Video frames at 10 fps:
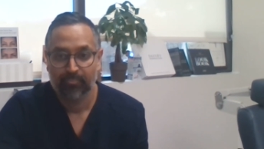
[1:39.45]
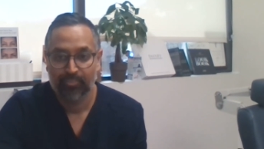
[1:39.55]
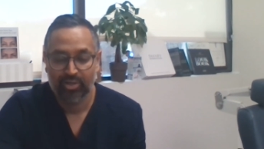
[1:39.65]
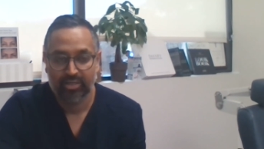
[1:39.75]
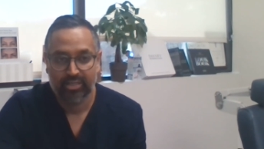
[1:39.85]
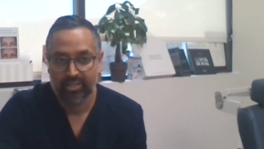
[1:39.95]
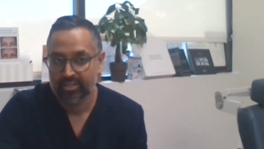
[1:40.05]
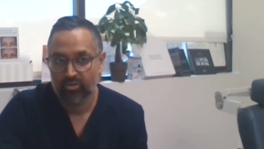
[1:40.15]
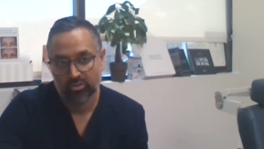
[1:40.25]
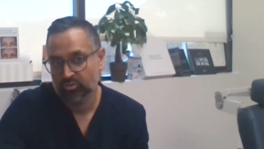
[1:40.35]
but it
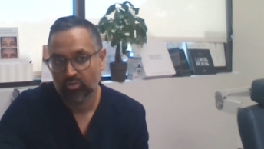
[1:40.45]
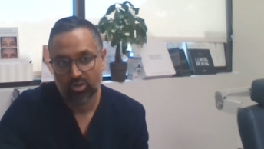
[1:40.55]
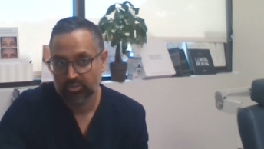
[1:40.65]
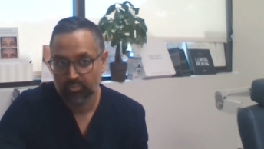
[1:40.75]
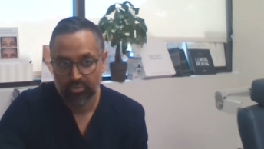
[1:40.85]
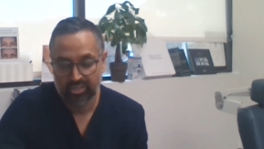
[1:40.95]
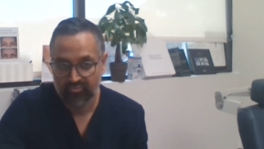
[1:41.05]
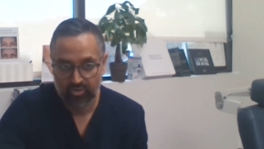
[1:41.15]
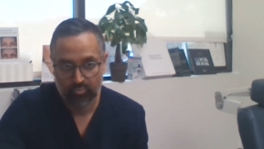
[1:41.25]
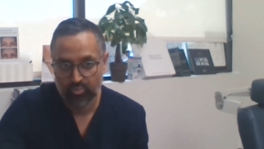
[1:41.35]
can also cause plenty of
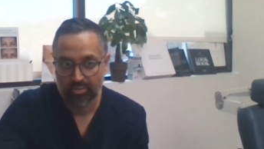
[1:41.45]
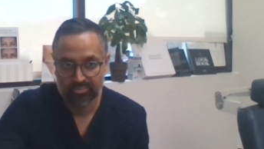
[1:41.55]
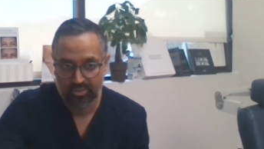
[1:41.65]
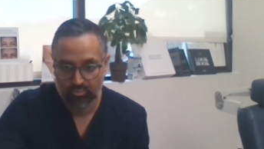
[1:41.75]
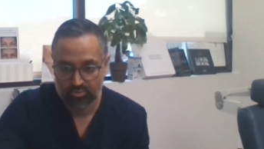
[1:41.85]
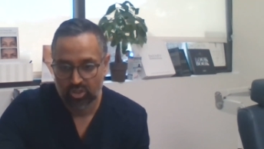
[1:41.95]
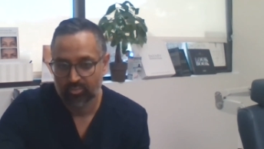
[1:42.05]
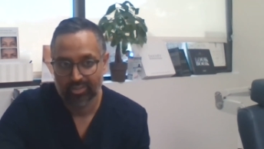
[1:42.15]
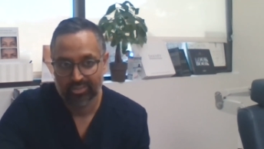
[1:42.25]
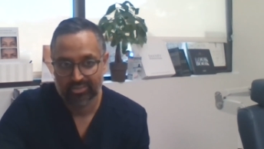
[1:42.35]
other problems that we'll talk
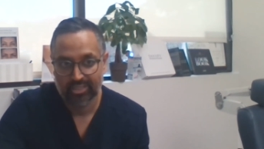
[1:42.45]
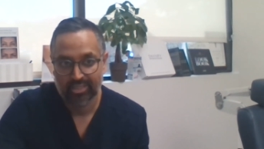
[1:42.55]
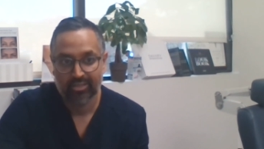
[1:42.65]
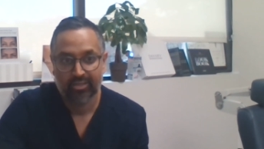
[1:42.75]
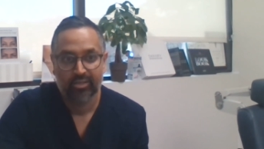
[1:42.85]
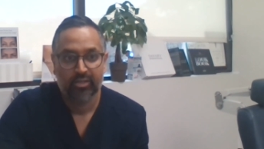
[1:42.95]
about in a second.